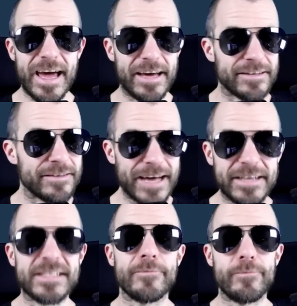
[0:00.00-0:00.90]
and
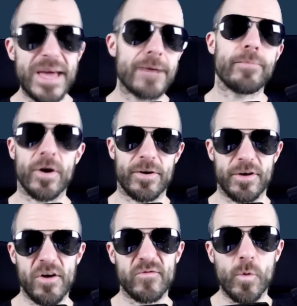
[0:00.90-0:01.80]
that is a big part
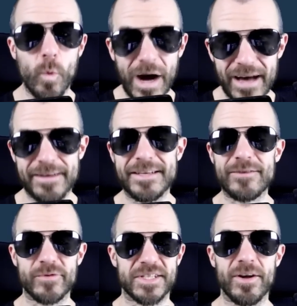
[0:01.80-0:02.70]
of why the
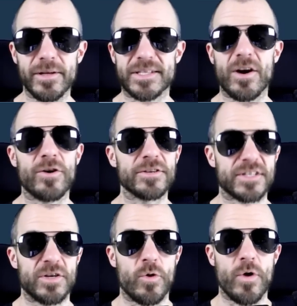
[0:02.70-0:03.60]
results are
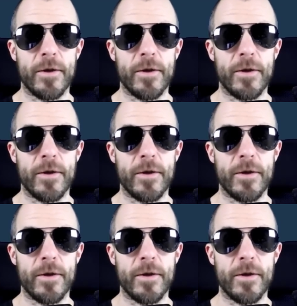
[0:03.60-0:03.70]
so